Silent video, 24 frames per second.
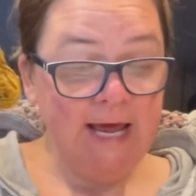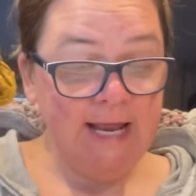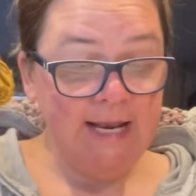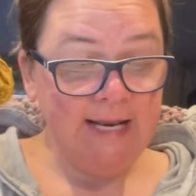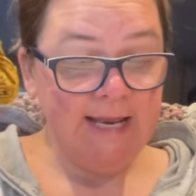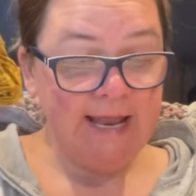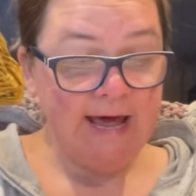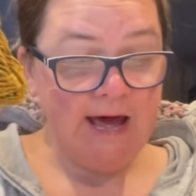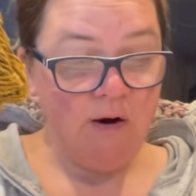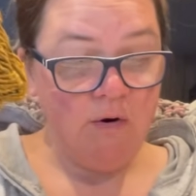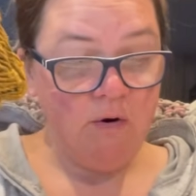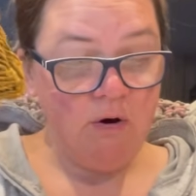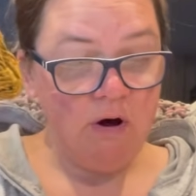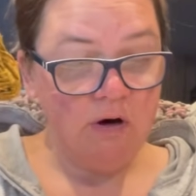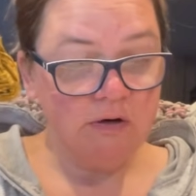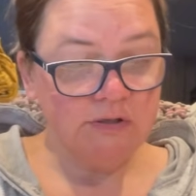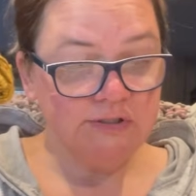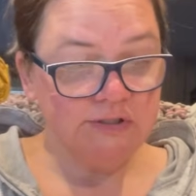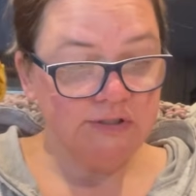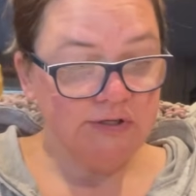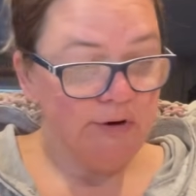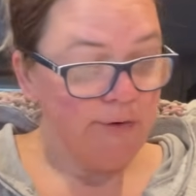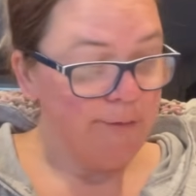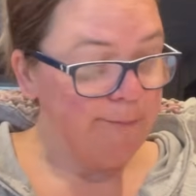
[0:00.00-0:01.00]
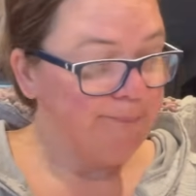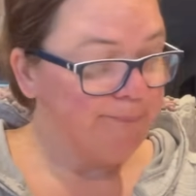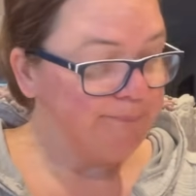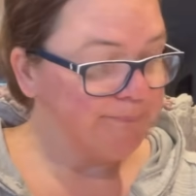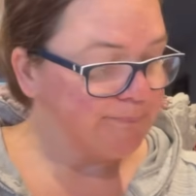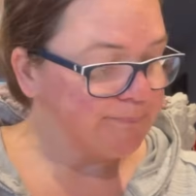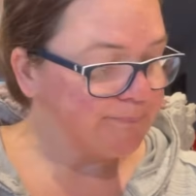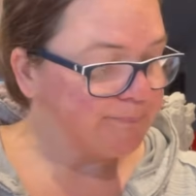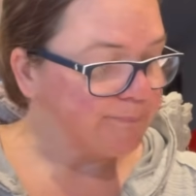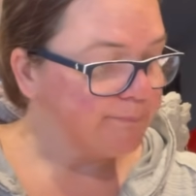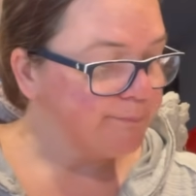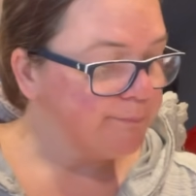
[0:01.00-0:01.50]
Now, also,
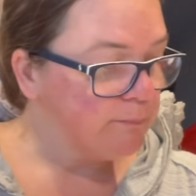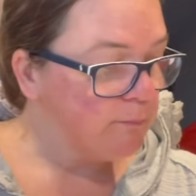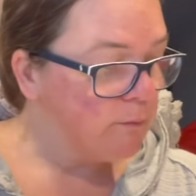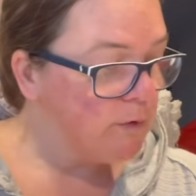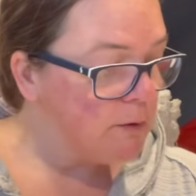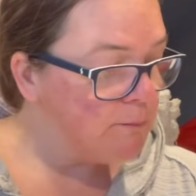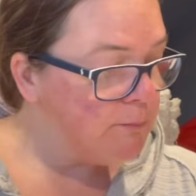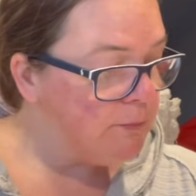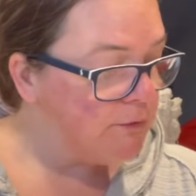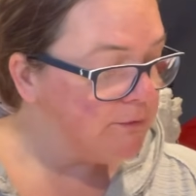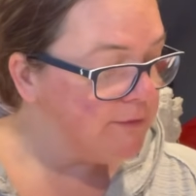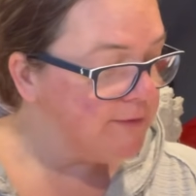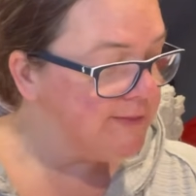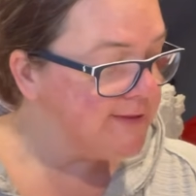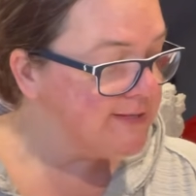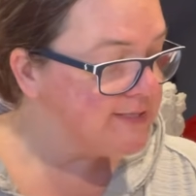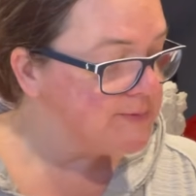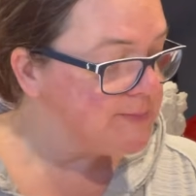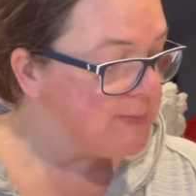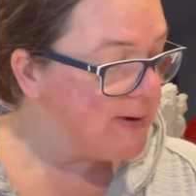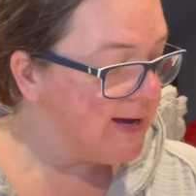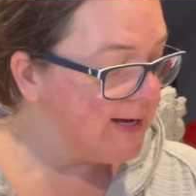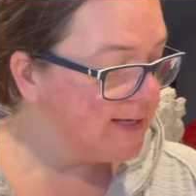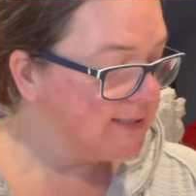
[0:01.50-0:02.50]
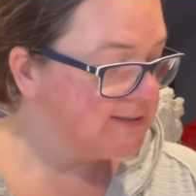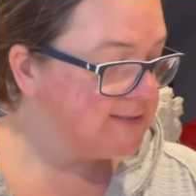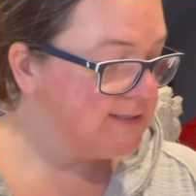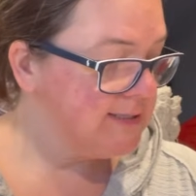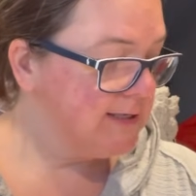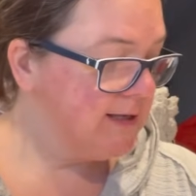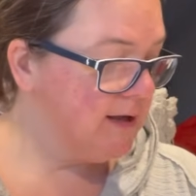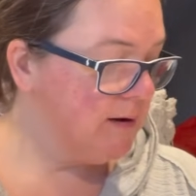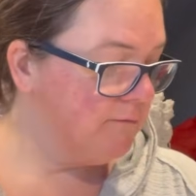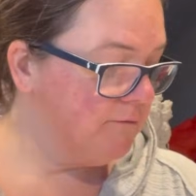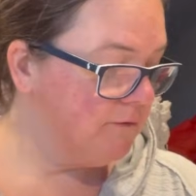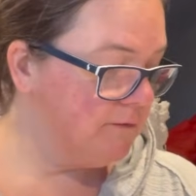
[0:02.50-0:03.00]
both of these bags did
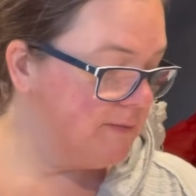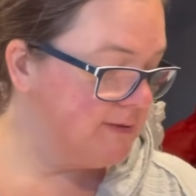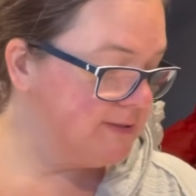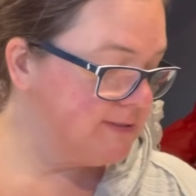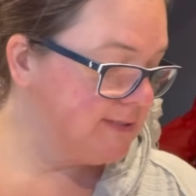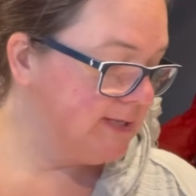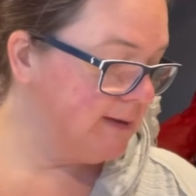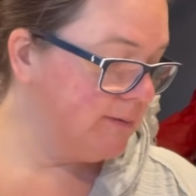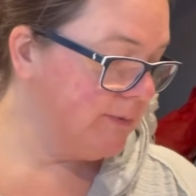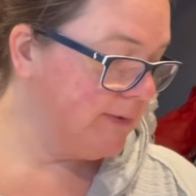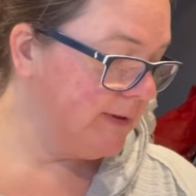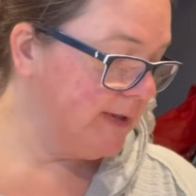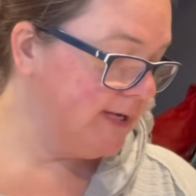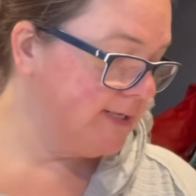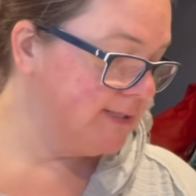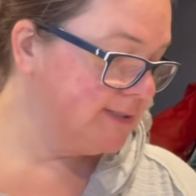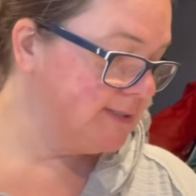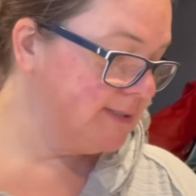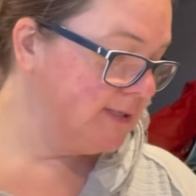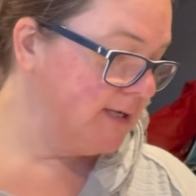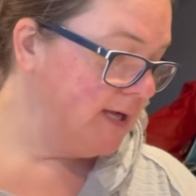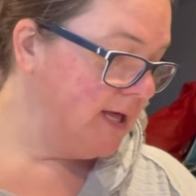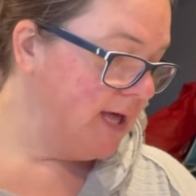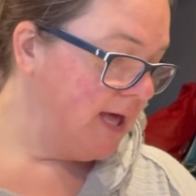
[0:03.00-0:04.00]
come from the same place.